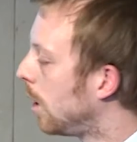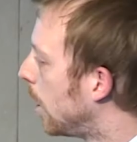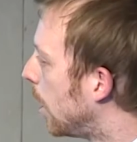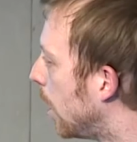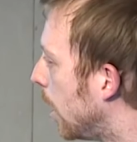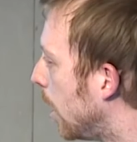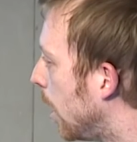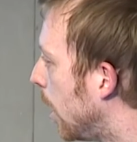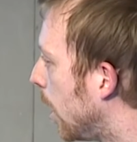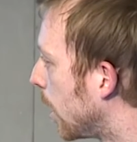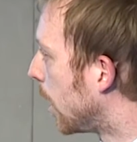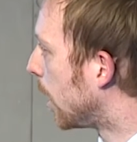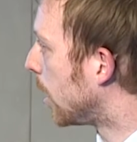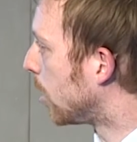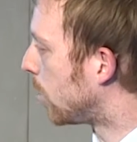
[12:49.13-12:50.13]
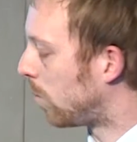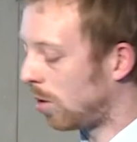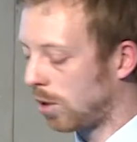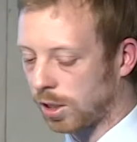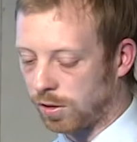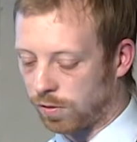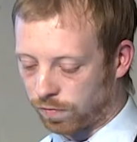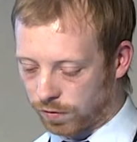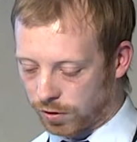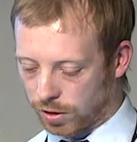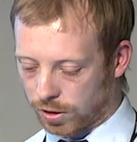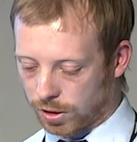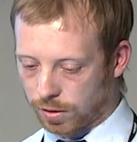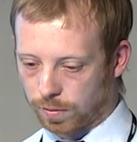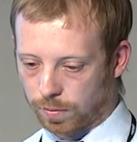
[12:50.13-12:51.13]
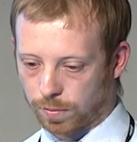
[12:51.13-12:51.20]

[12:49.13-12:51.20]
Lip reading: and get this rolling on further.